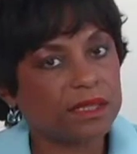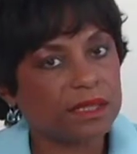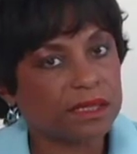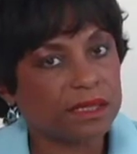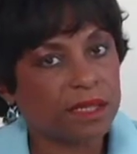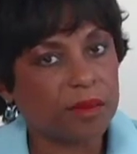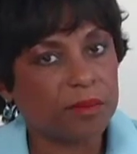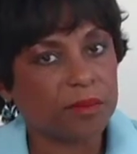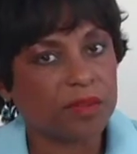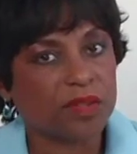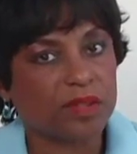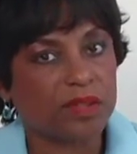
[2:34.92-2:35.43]

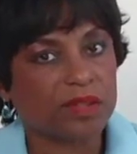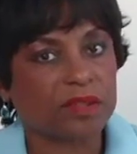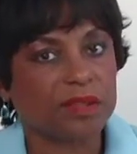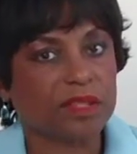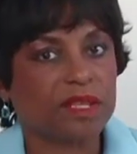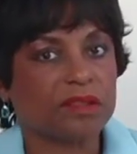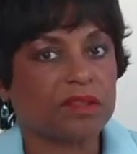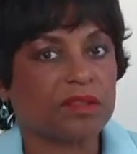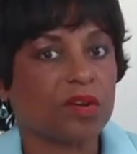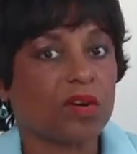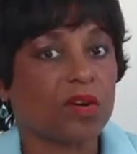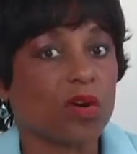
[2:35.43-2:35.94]
assumption
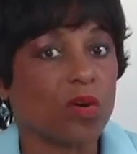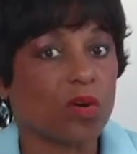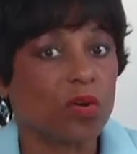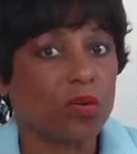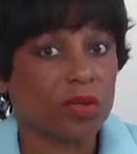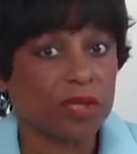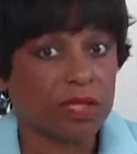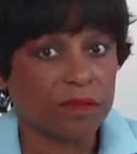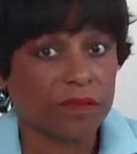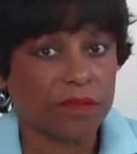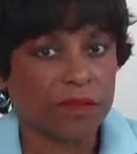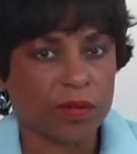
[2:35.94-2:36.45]
that they're
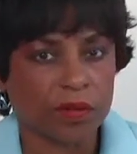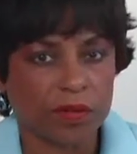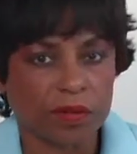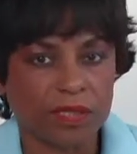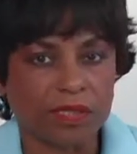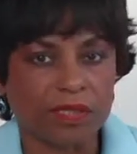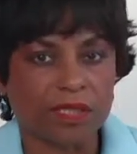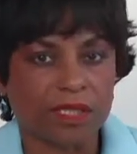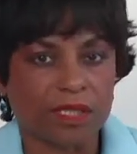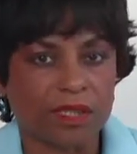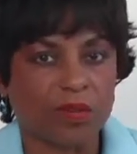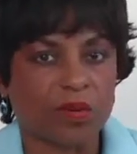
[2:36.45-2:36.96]
only
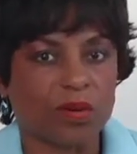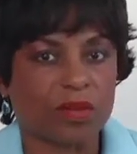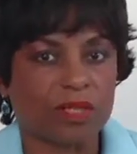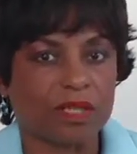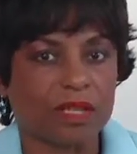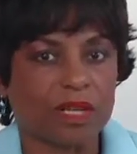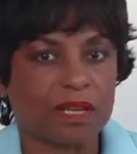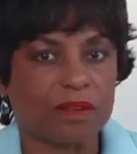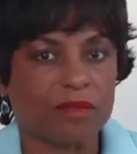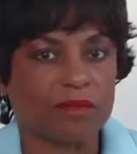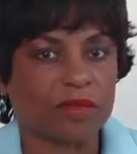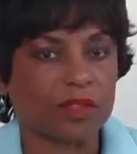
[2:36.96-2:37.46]
focusing
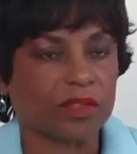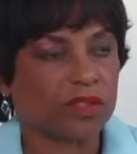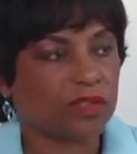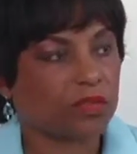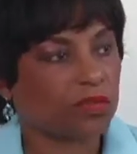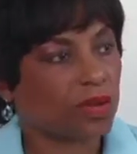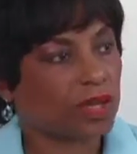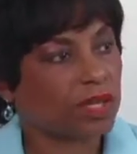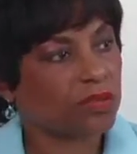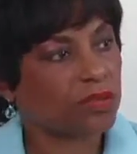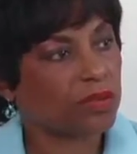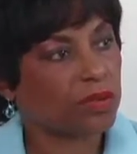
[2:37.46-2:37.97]
on
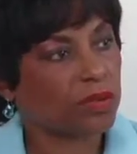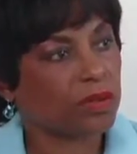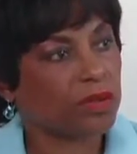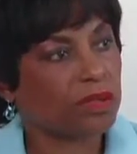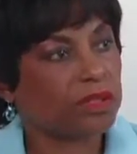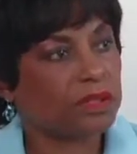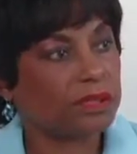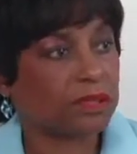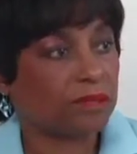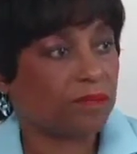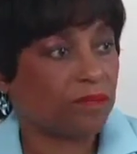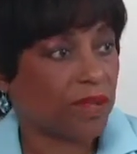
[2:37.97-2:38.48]

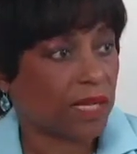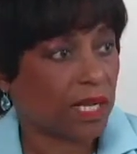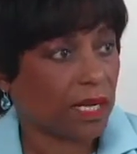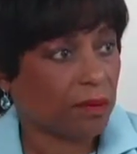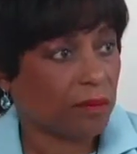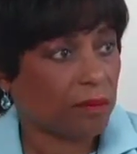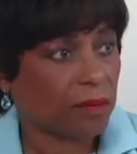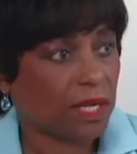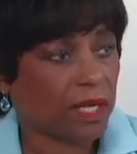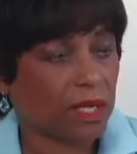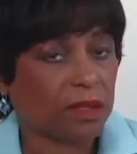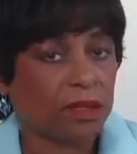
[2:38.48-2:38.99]
infrastructure
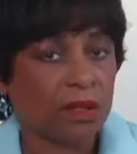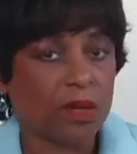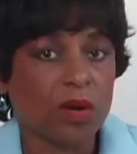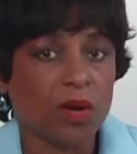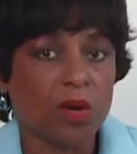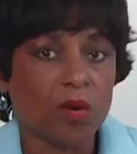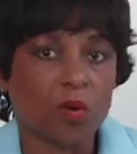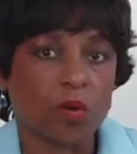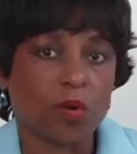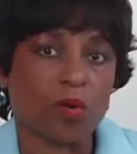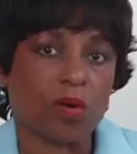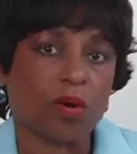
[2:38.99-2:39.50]
development
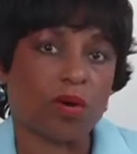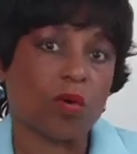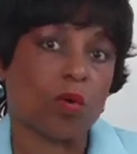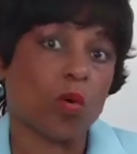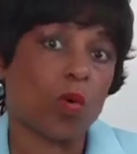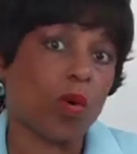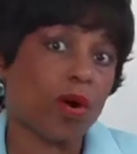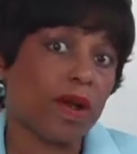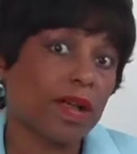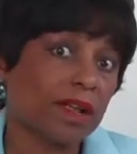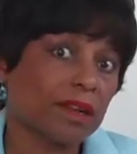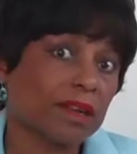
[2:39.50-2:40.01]
or
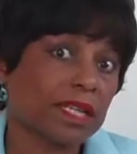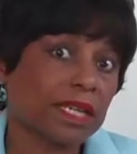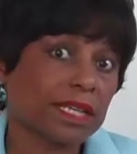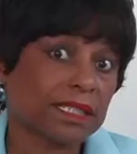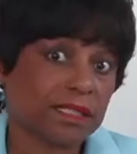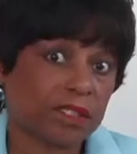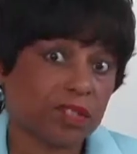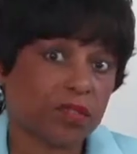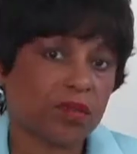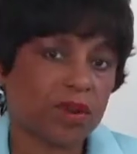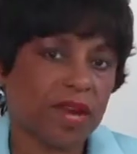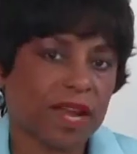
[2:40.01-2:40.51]
oil
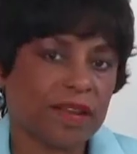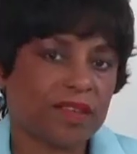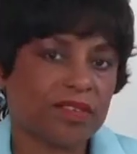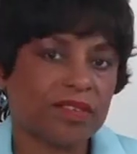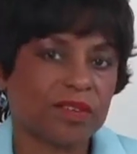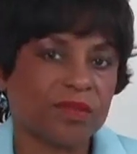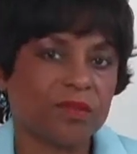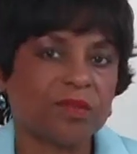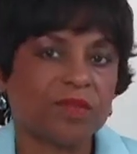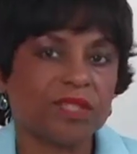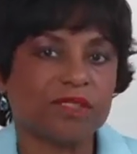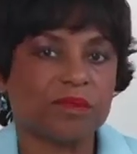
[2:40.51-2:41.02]

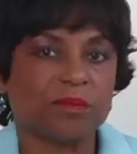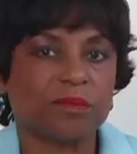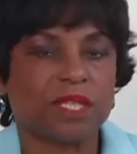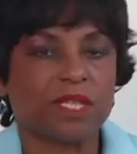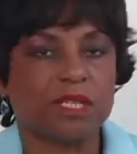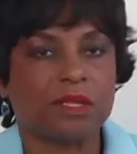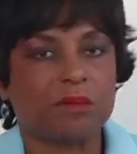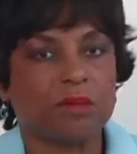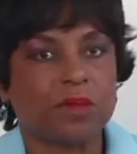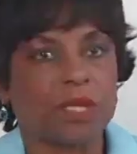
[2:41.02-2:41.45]
extraction, which many